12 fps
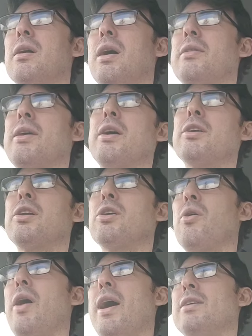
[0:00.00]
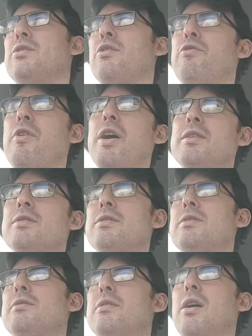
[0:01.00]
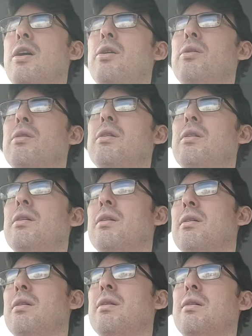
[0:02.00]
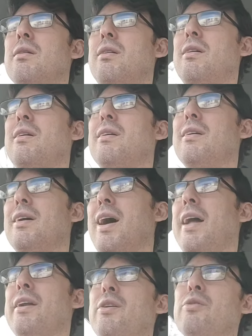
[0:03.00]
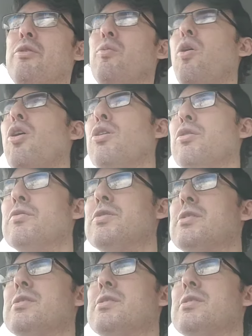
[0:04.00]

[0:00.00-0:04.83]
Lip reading: and now you're going to go ask your friends, you know, I don't know, the wolves